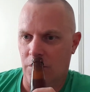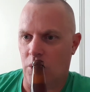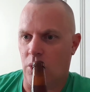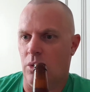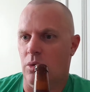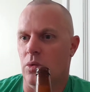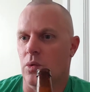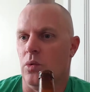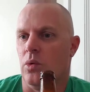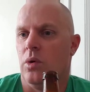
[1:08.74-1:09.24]

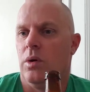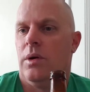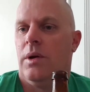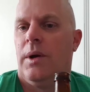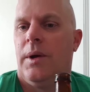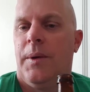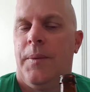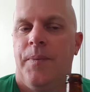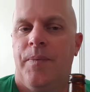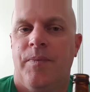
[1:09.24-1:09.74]
Ooh.
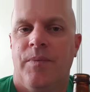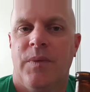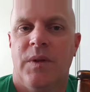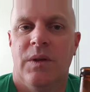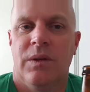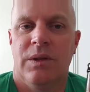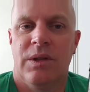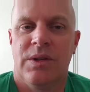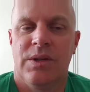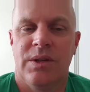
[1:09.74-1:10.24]

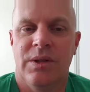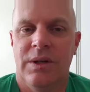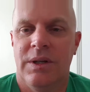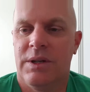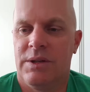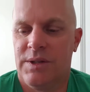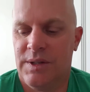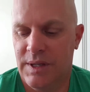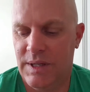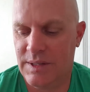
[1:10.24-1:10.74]
On the side
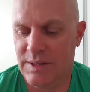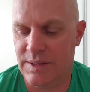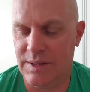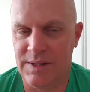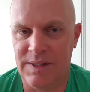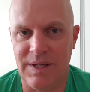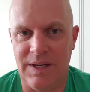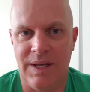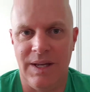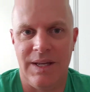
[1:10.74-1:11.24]
it says
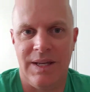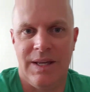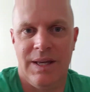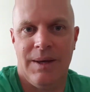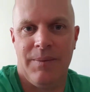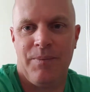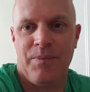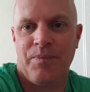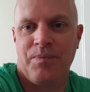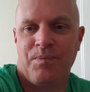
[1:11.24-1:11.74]
it's a
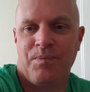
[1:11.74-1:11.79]
on